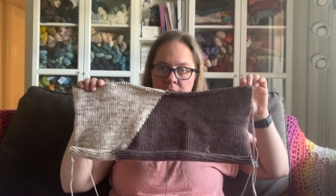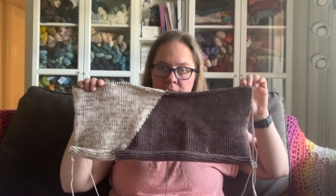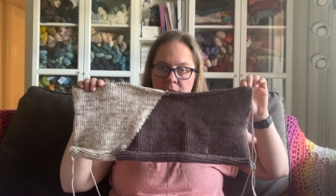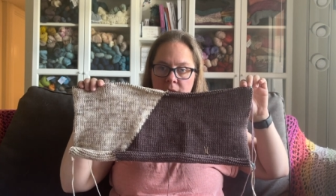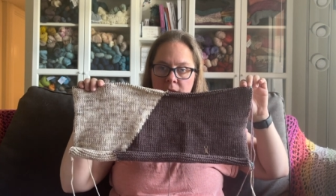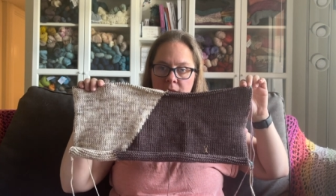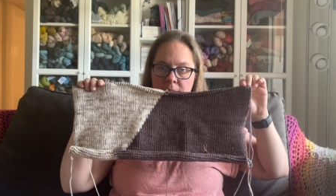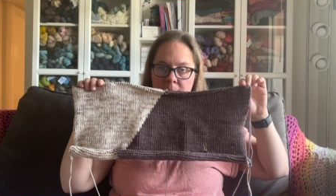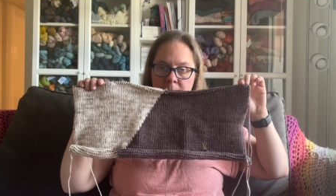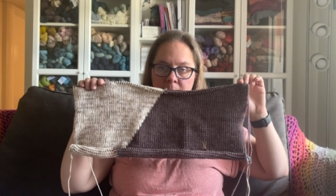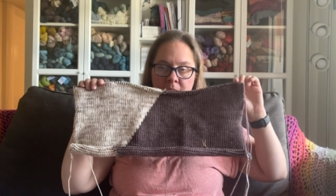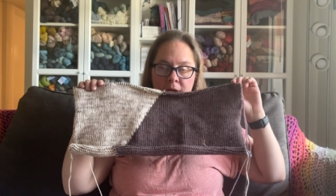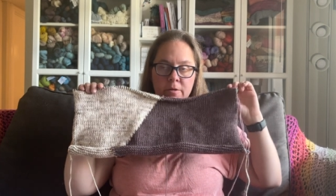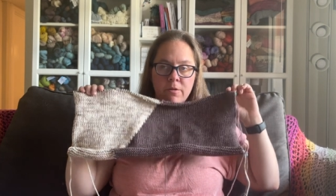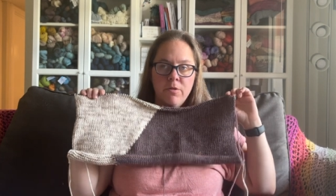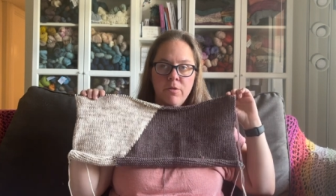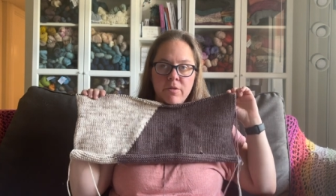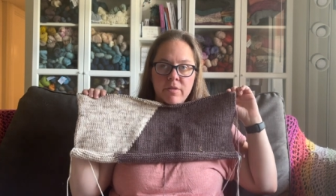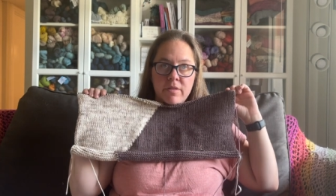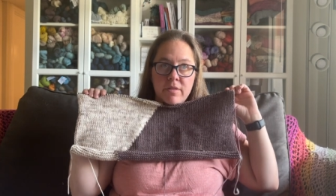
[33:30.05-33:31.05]
Um, my
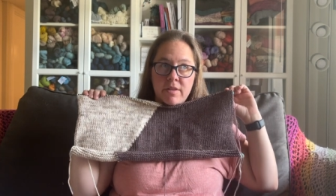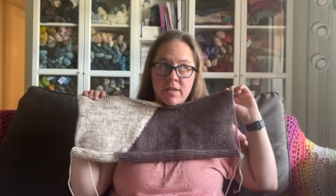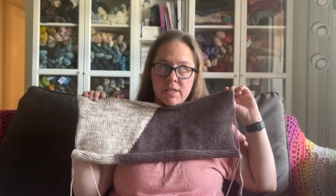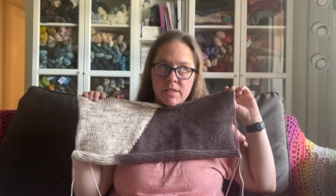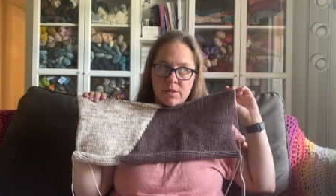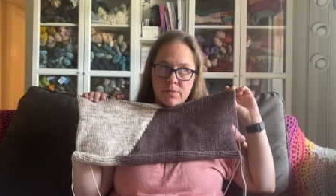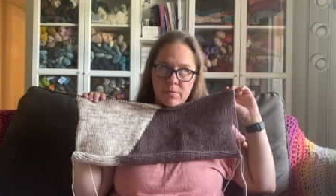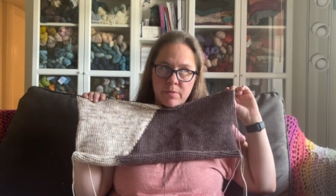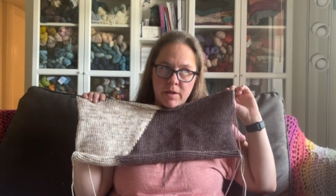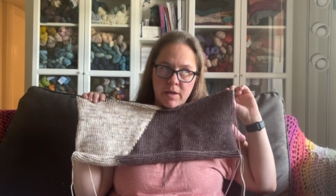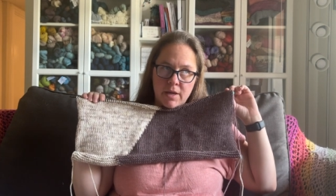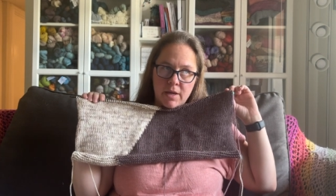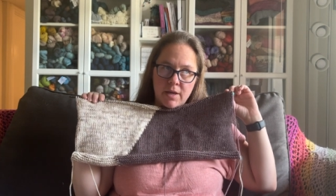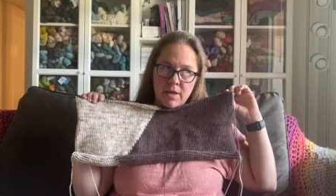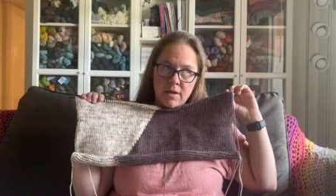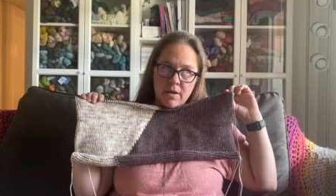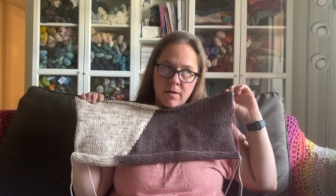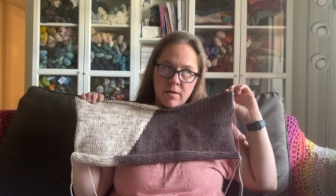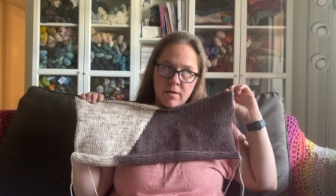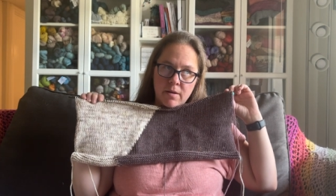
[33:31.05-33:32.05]
goal this
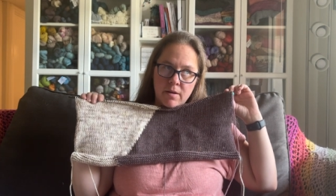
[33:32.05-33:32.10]
week